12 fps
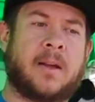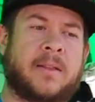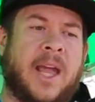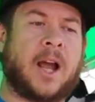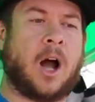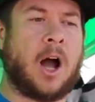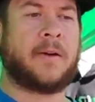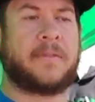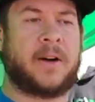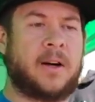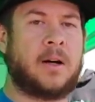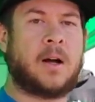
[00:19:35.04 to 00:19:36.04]
They
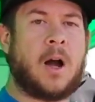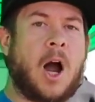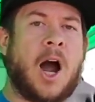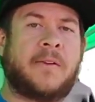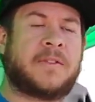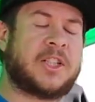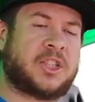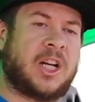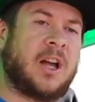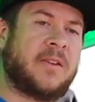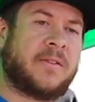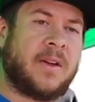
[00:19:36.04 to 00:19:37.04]
offer
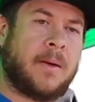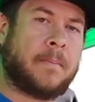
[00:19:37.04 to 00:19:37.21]
off-the-shelf